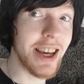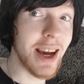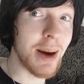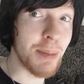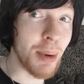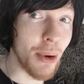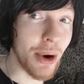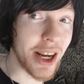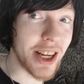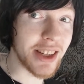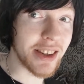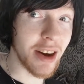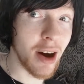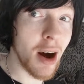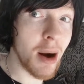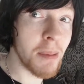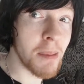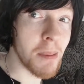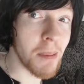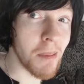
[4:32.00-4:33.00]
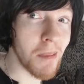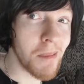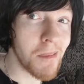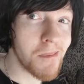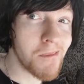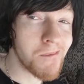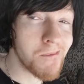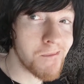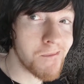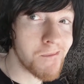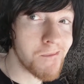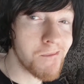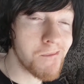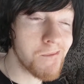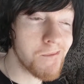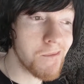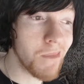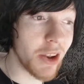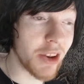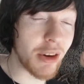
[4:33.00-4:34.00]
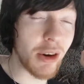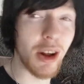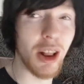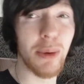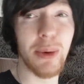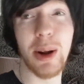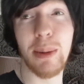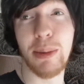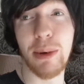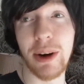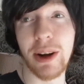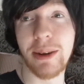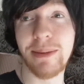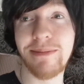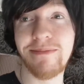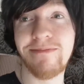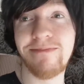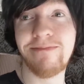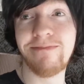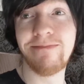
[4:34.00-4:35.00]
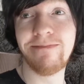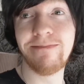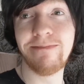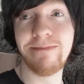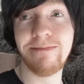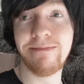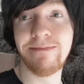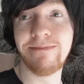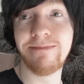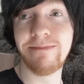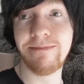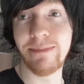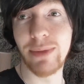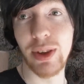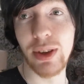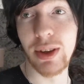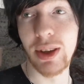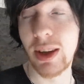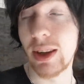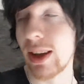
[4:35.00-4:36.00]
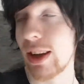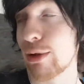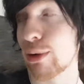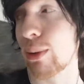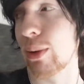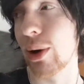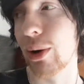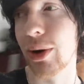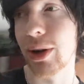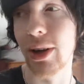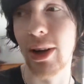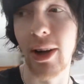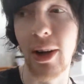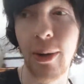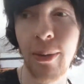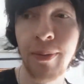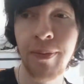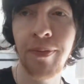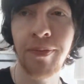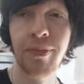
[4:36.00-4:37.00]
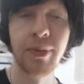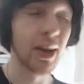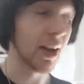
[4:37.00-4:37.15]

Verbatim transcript: your boy dumb. There's no other way to put it. So yeah, that's where we're going now.